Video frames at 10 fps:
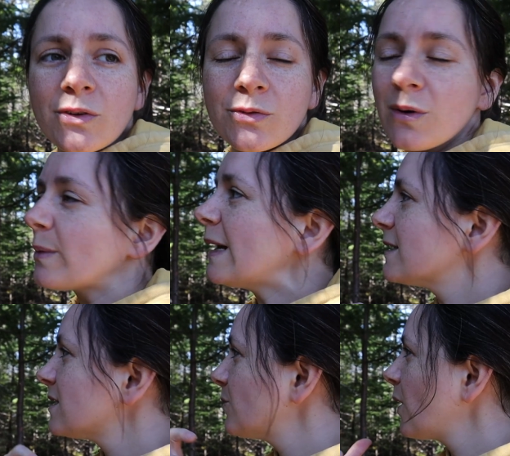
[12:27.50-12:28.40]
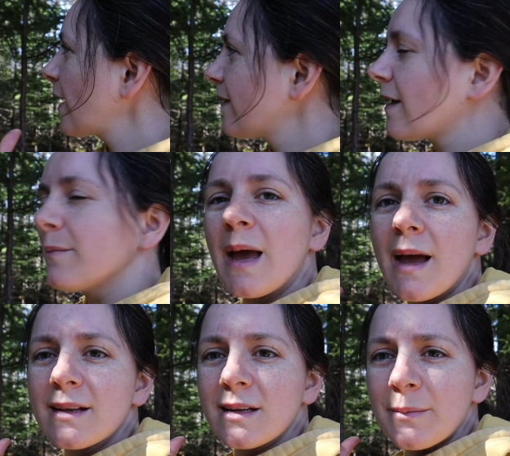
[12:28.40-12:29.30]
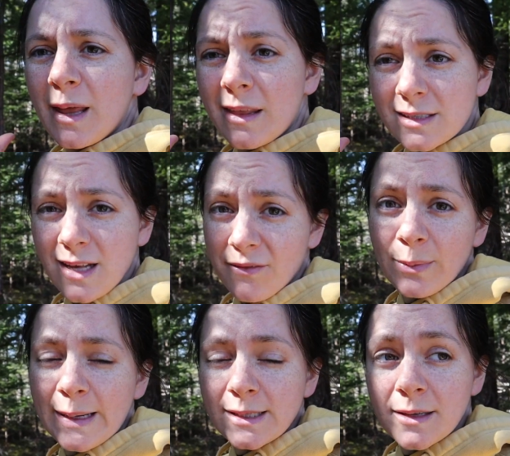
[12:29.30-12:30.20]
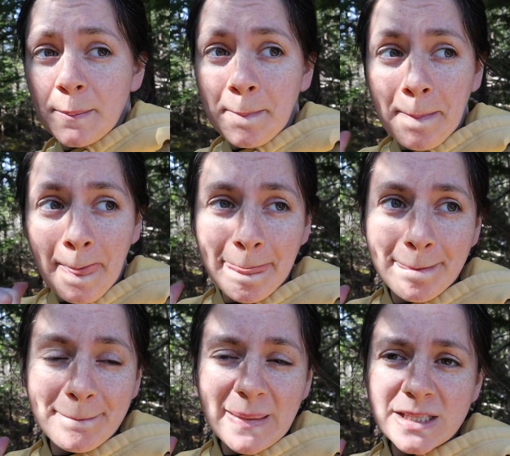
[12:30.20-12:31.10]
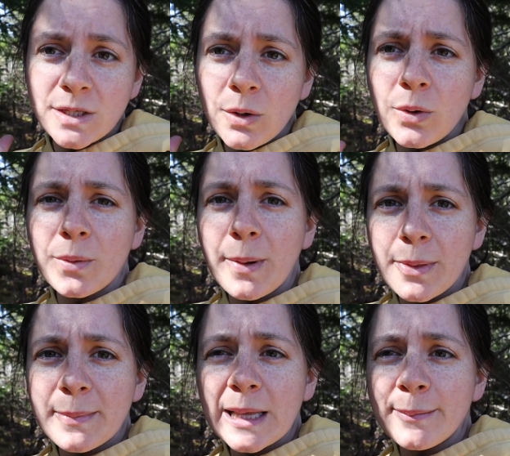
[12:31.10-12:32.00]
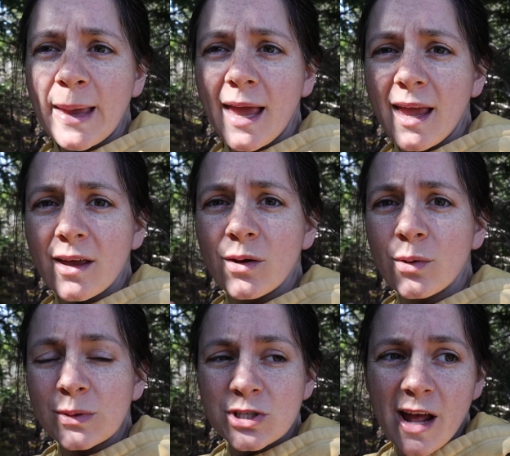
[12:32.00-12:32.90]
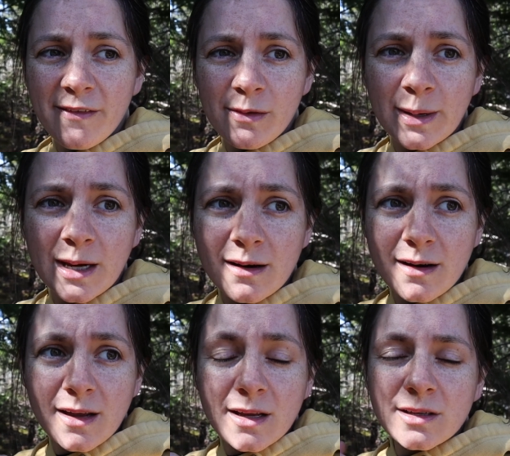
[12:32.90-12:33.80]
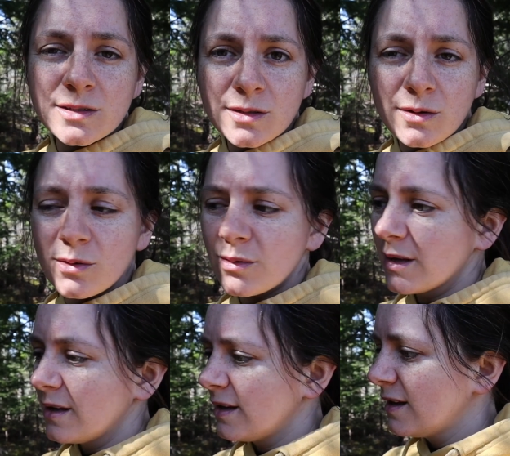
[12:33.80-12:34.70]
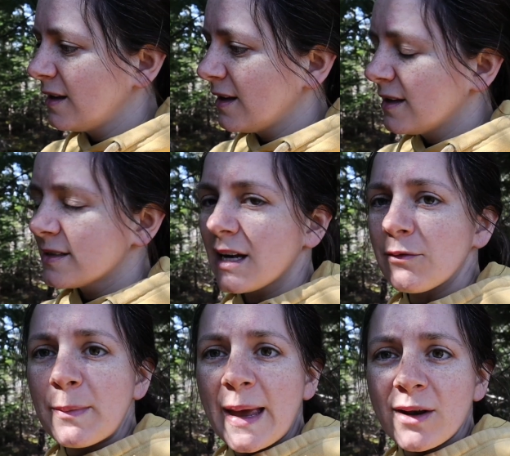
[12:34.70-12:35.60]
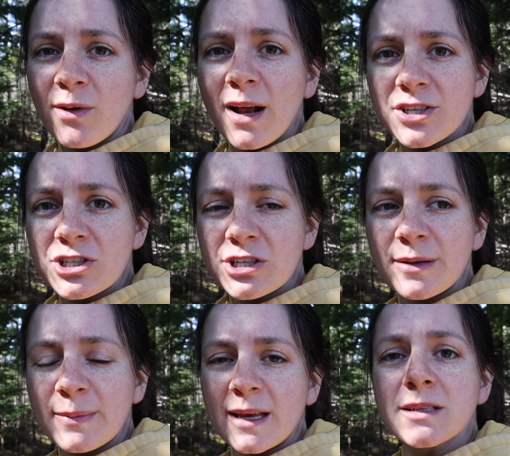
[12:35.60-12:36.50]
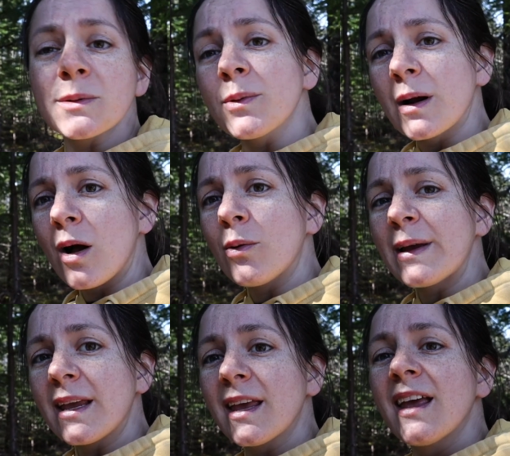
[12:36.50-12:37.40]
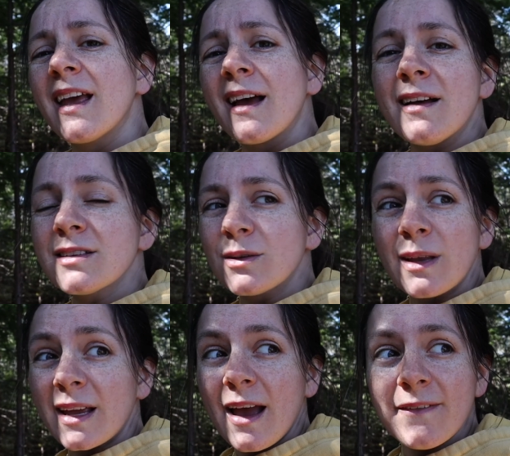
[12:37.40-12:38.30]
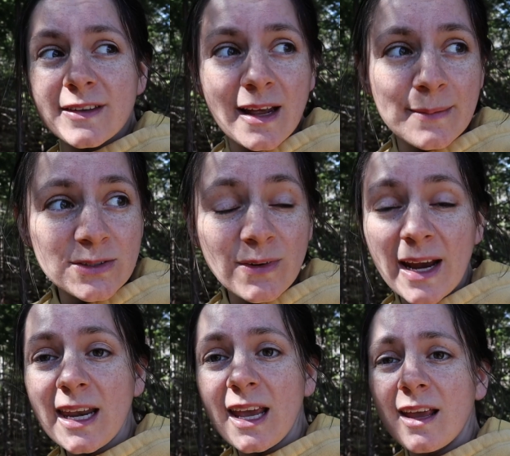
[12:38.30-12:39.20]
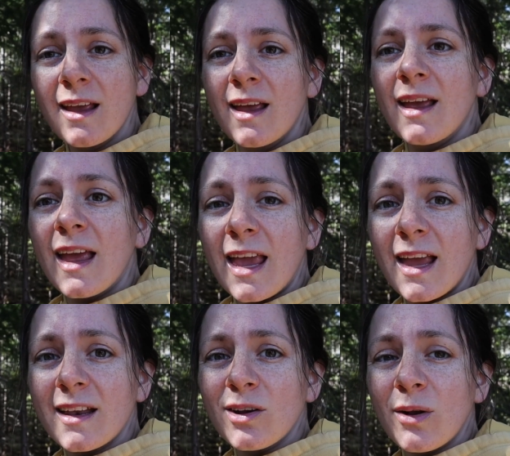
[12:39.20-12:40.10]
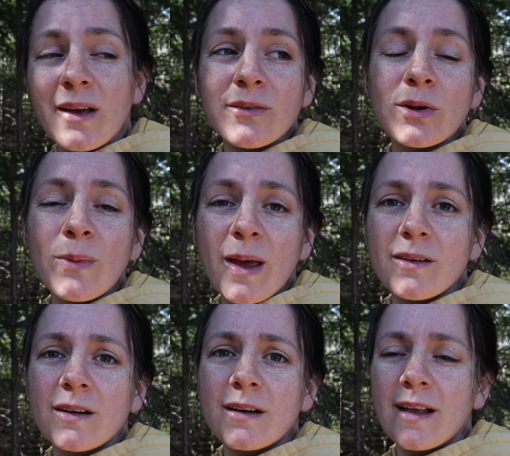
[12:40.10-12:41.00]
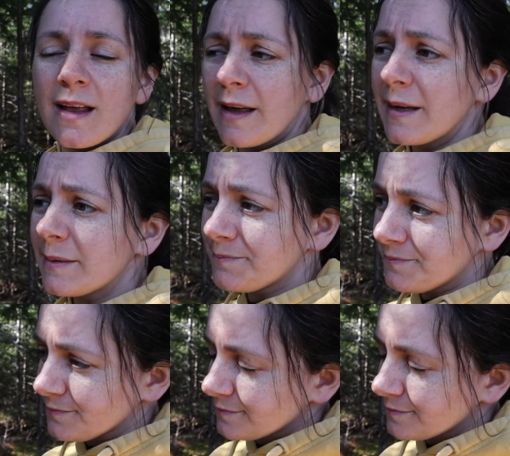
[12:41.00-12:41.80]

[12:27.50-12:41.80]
over 3 weeks, and we'll get them at, I think, 7 weeks. So about the middle of May, we should have them here. So it's kind of a mad rush because we work all week. Also, like, half the time it's raining and you don't have good weather. But